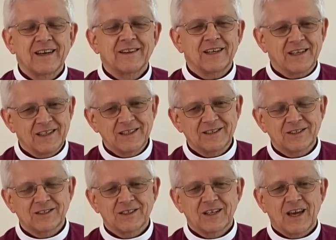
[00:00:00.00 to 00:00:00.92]
the
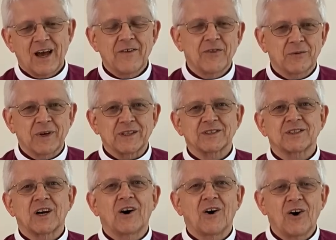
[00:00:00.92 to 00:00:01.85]
east, and the west
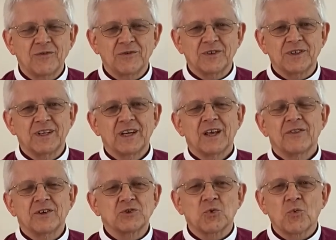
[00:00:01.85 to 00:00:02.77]
are offered
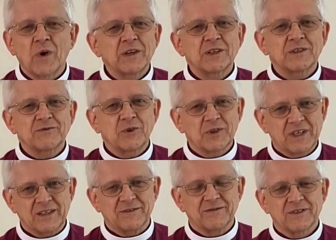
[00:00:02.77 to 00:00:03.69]
this wonderful
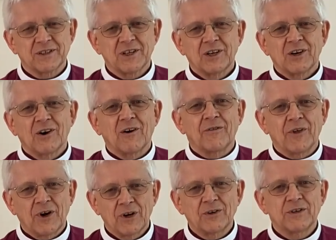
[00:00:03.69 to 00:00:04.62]
gift of
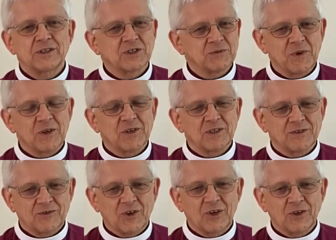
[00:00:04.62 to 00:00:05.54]
the Holy Spirit
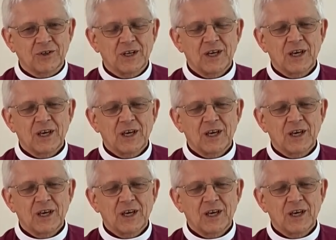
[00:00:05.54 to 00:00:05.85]
of God,